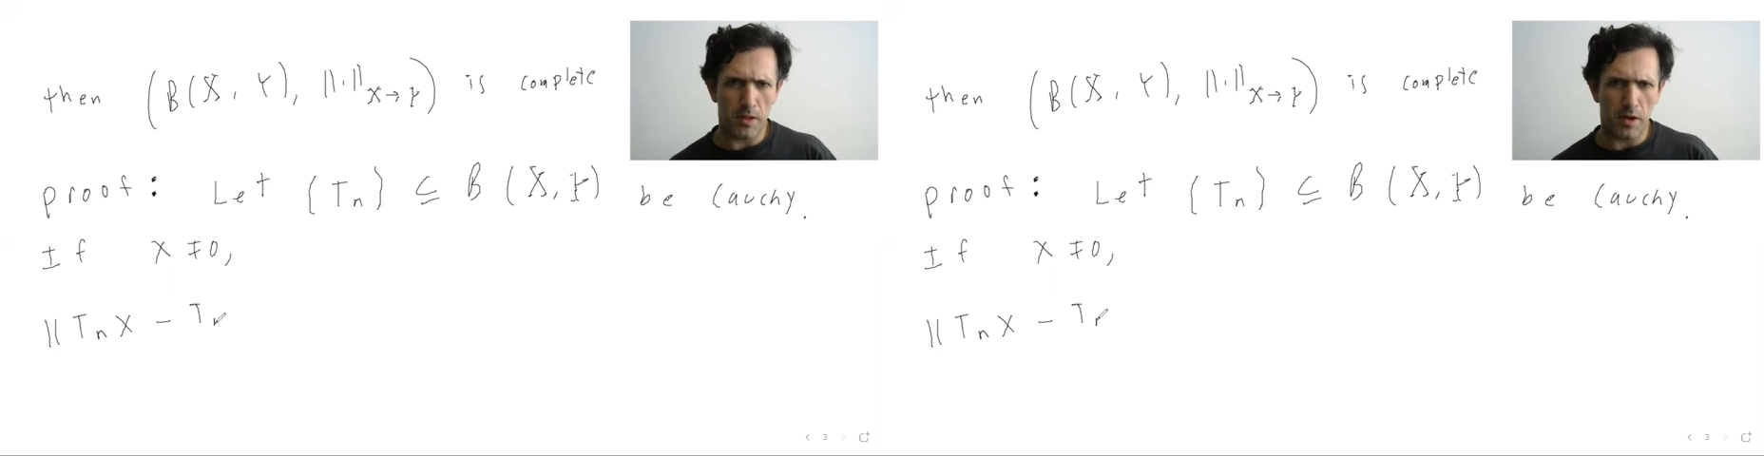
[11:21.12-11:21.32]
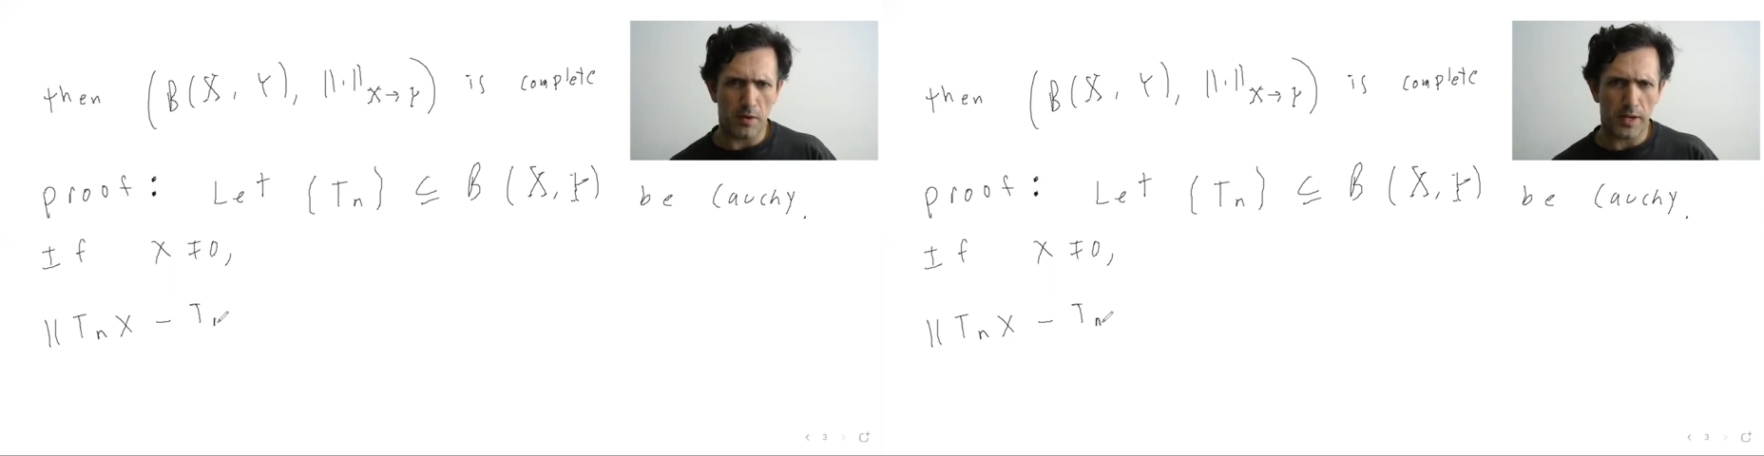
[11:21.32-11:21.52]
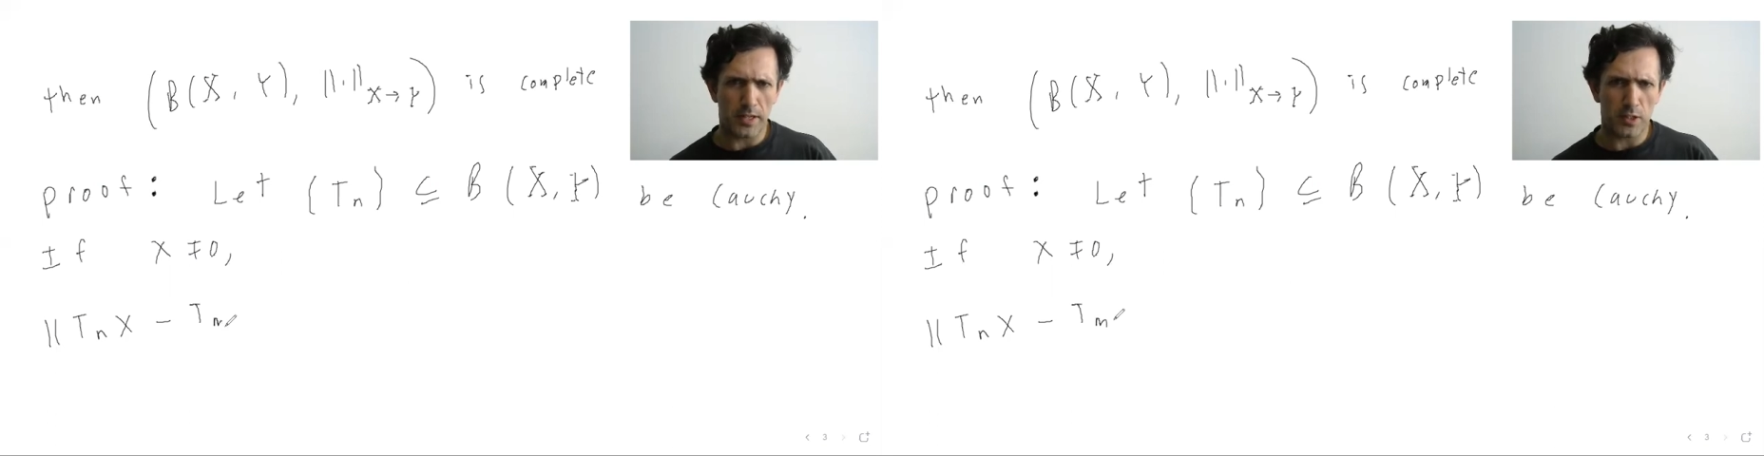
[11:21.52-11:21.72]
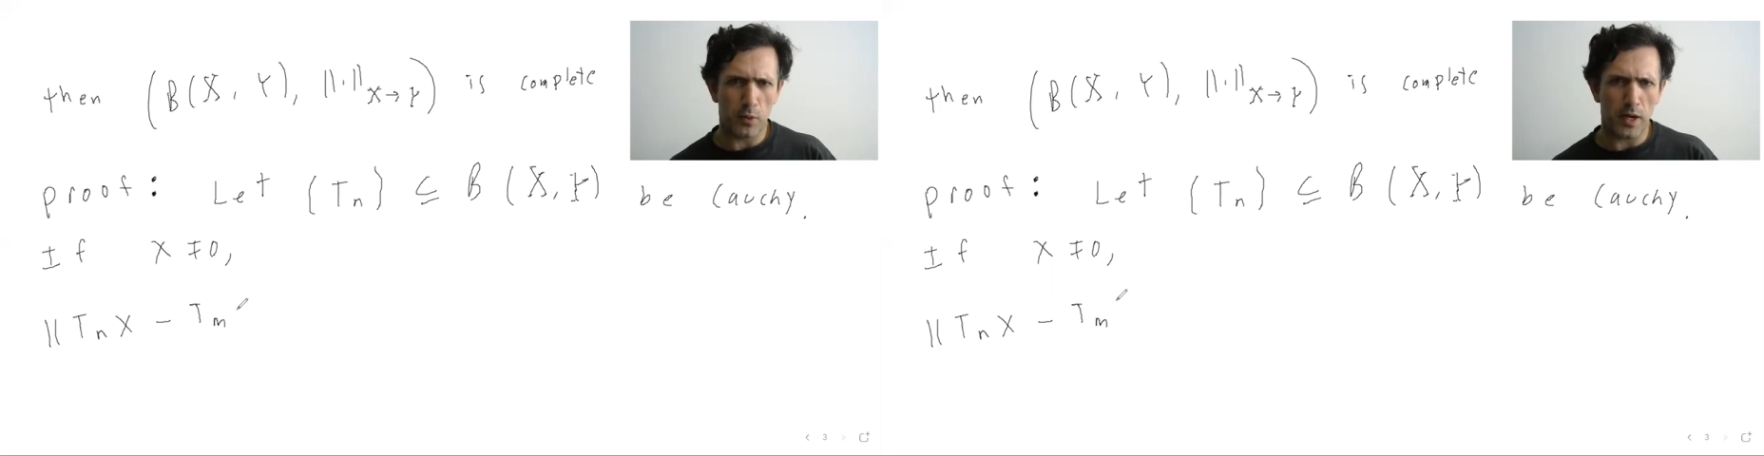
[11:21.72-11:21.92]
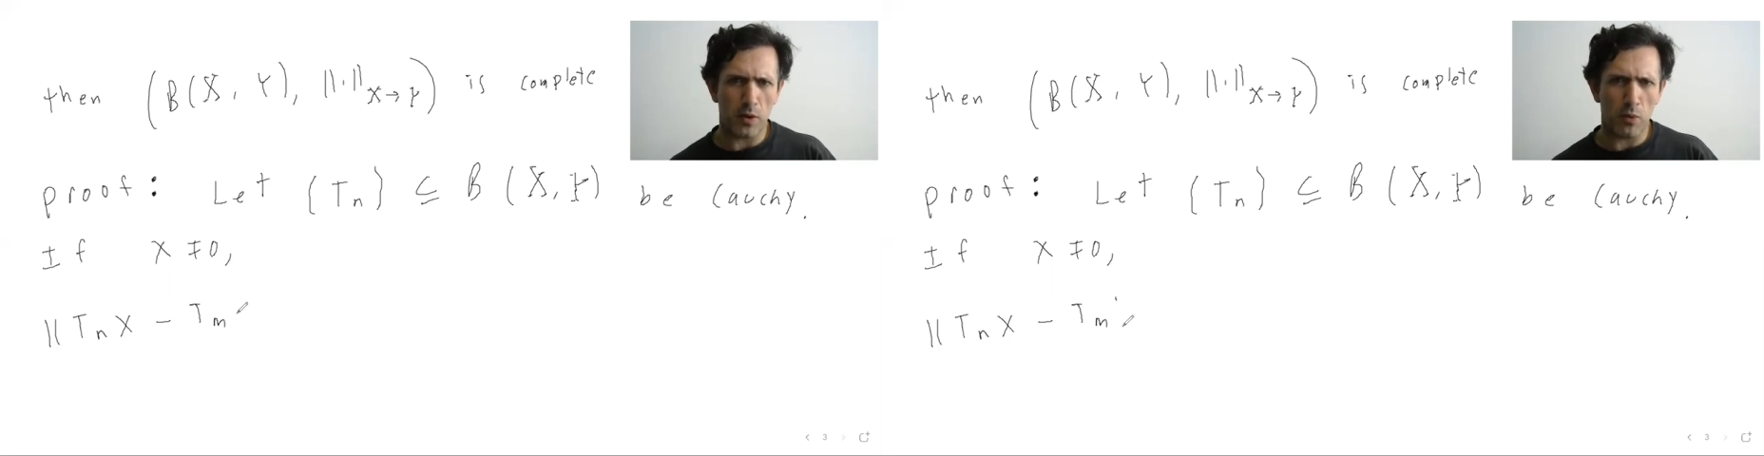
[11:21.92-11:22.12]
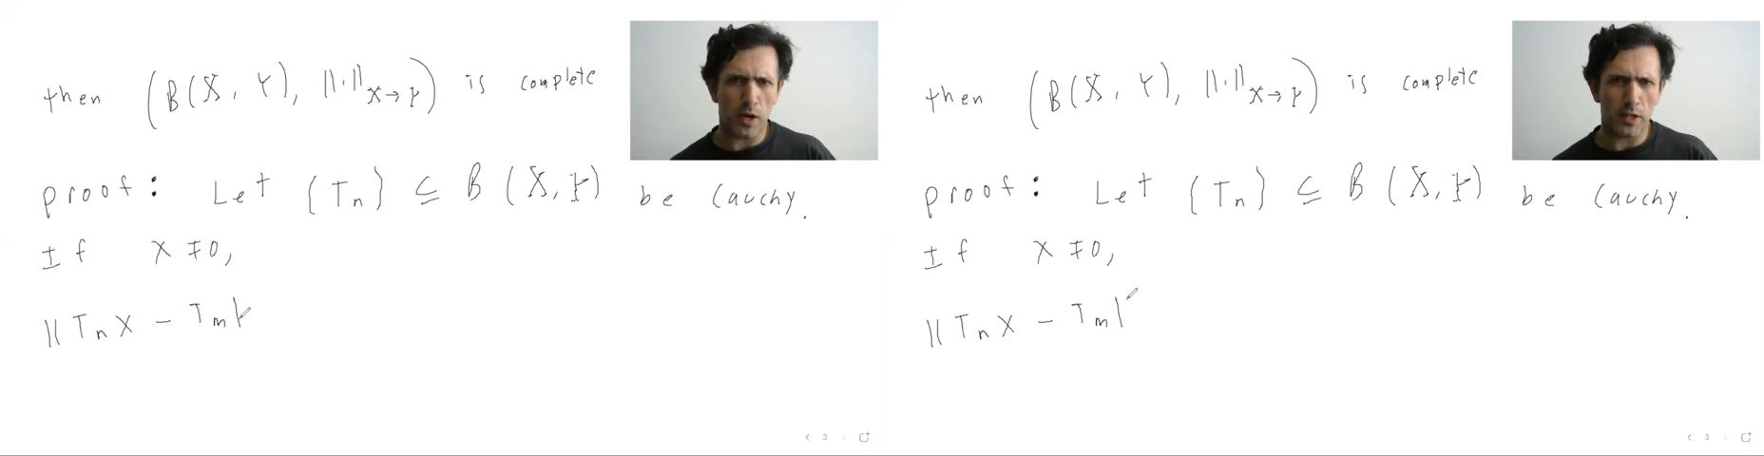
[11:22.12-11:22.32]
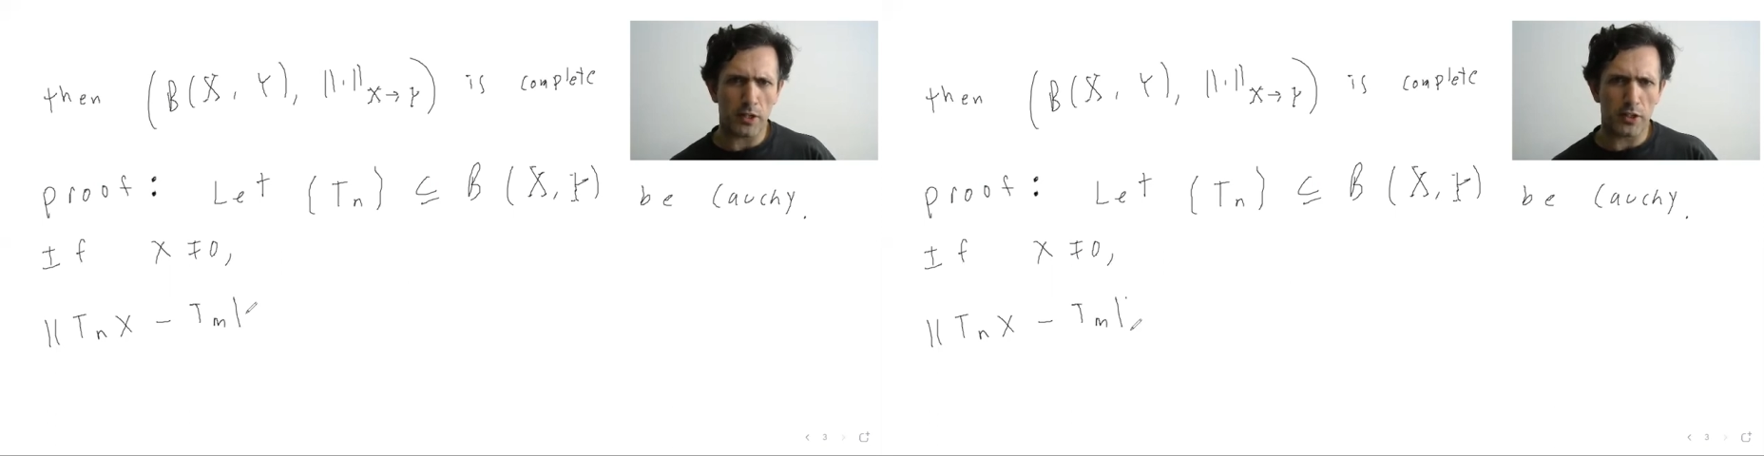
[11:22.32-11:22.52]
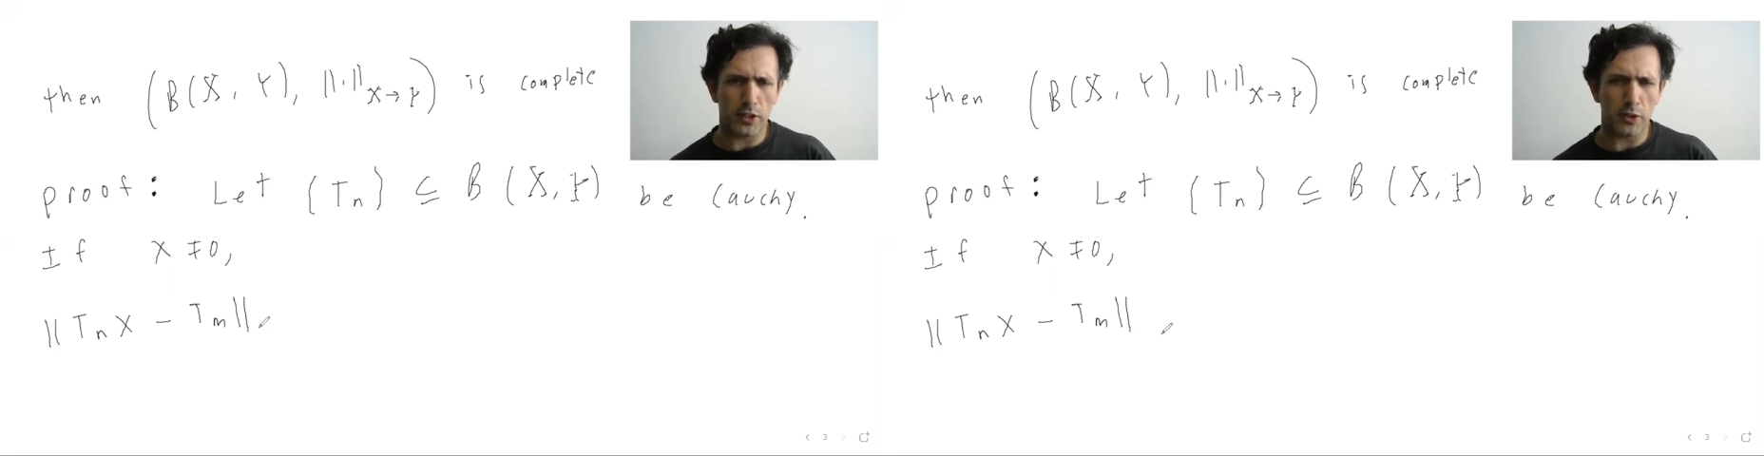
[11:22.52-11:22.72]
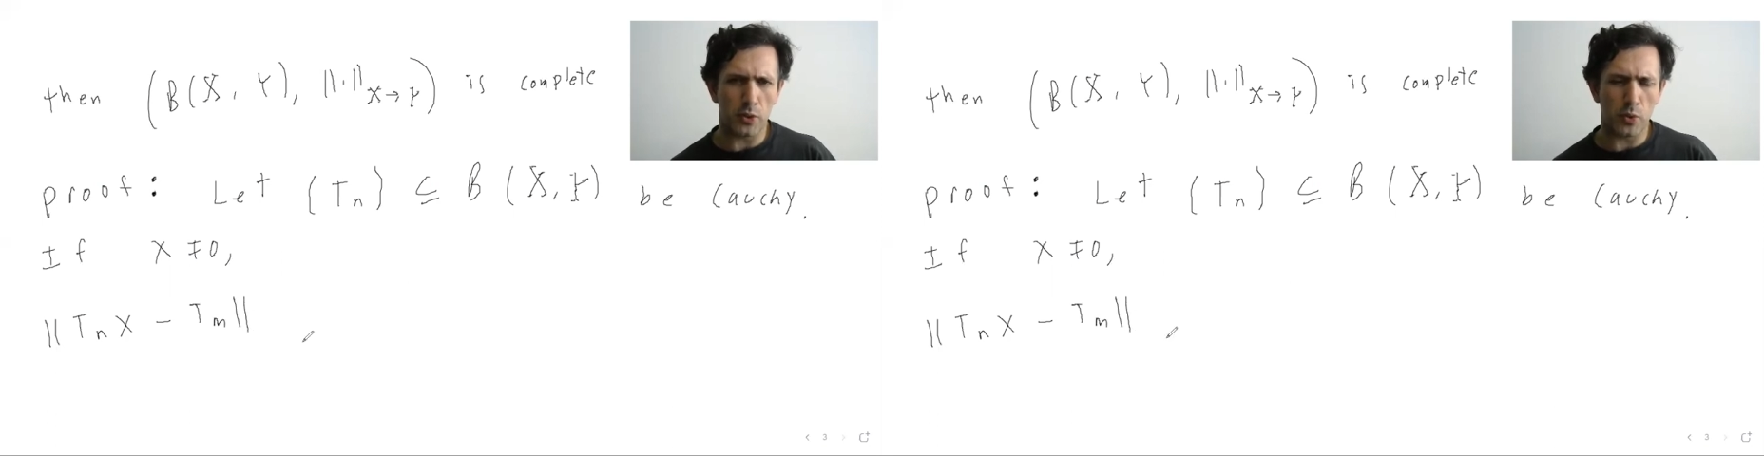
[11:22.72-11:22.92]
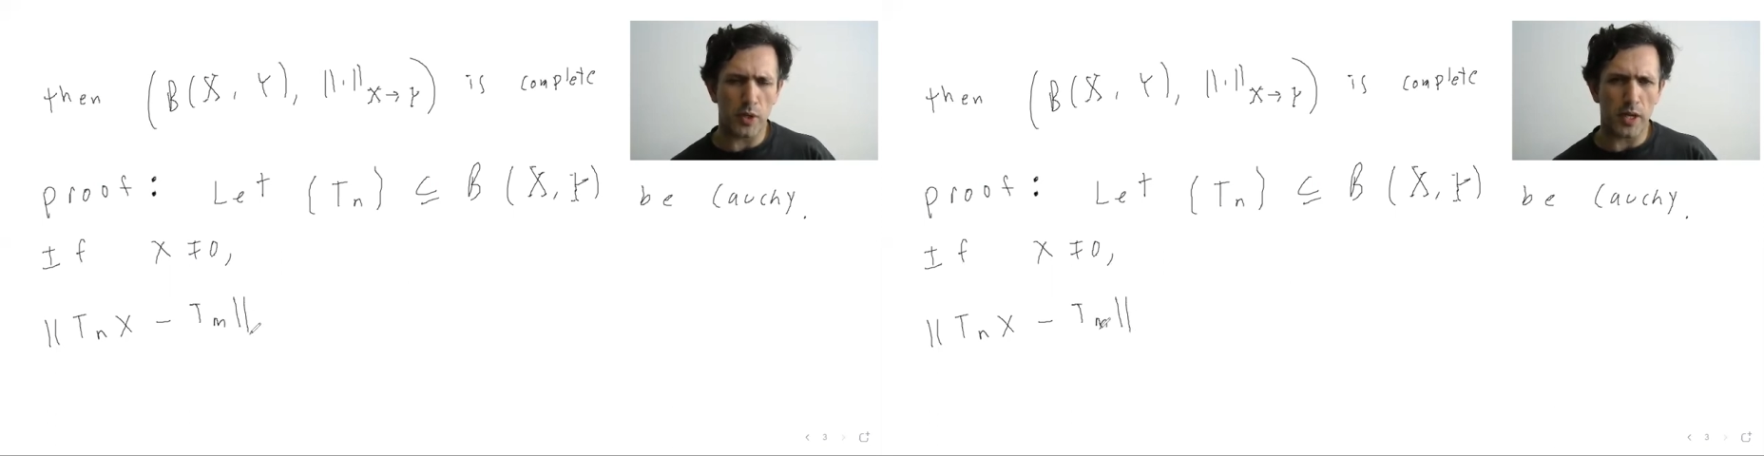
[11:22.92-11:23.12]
Okay, so what I want to do